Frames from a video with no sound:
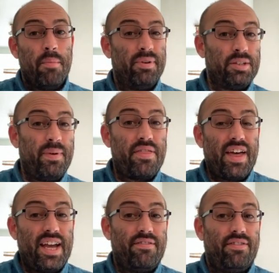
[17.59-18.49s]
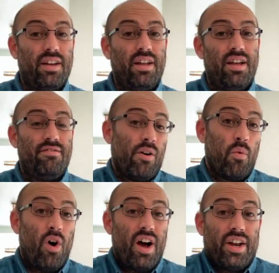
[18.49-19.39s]
but to be thankful for
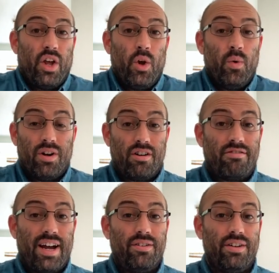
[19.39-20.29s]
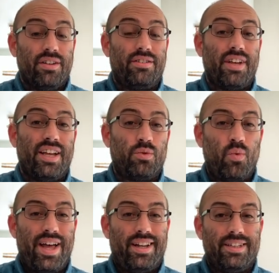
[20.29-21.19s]
what and who are around us as
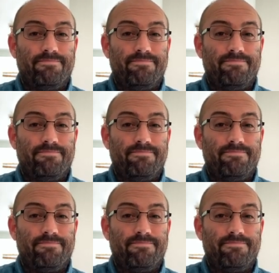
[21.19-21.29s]
well?